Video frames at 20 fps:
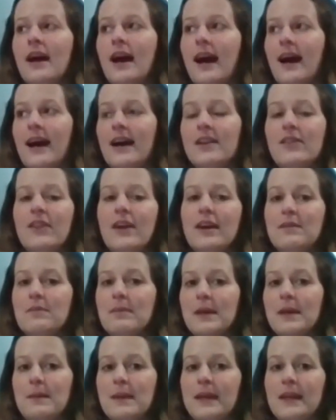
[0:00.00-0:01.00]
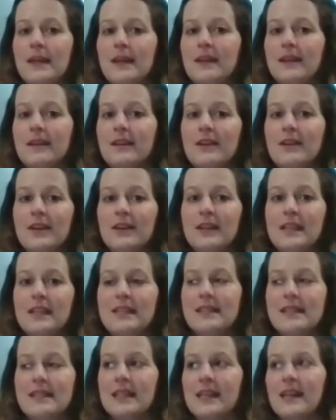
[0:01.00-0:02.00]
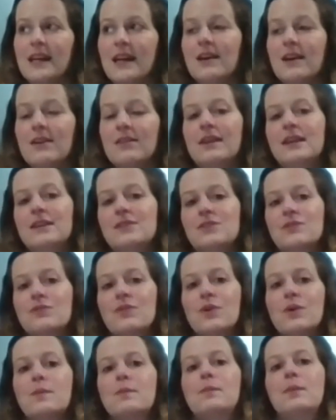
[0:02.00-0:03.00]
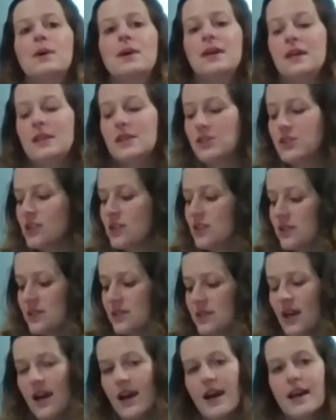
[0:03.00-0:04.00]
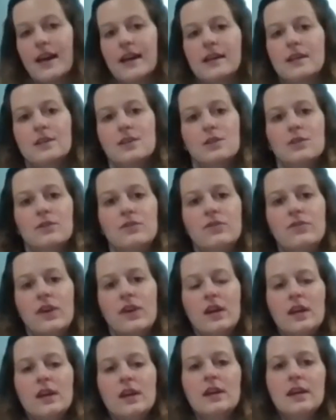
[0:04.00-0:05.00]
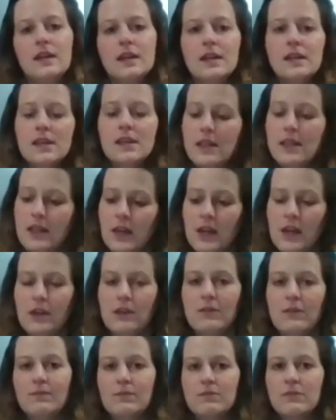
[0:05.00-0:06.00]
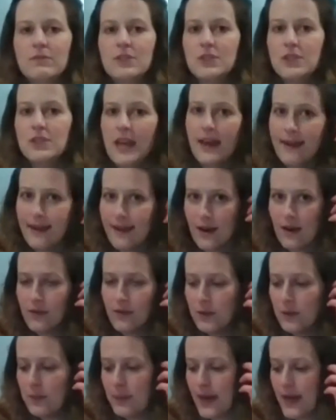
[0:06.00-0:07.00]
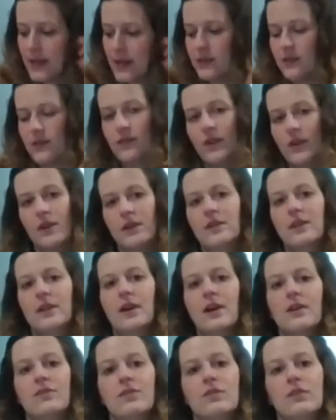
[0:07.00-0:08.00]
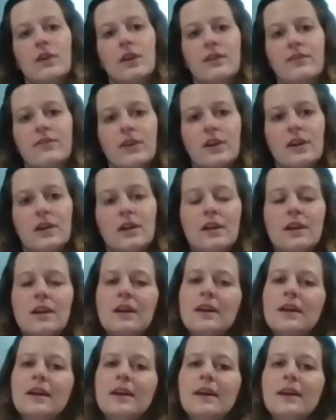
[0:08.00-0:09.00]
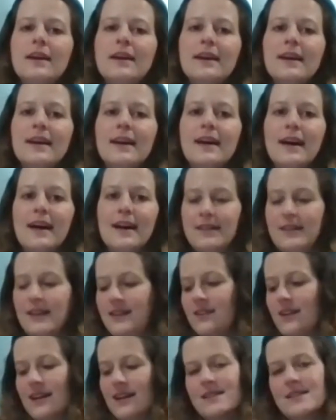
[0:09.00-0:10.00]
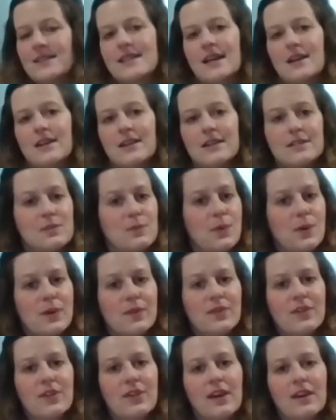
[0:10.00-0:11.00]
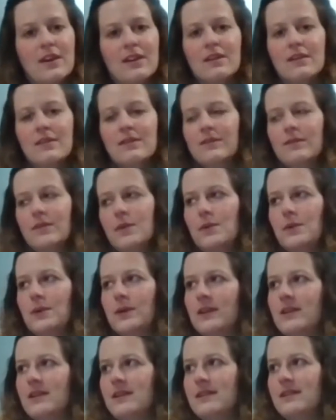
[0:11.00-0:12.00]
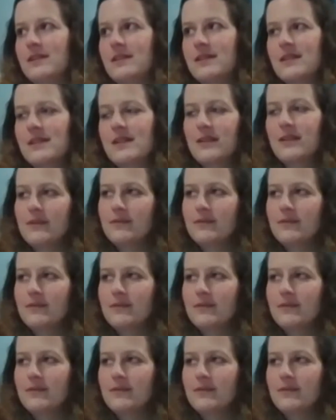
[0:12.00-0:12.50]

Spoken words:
and then maybe, neatening it out later on. But just that act of, getting out of the bed, throwing the cover over, and then that's one thing, organized.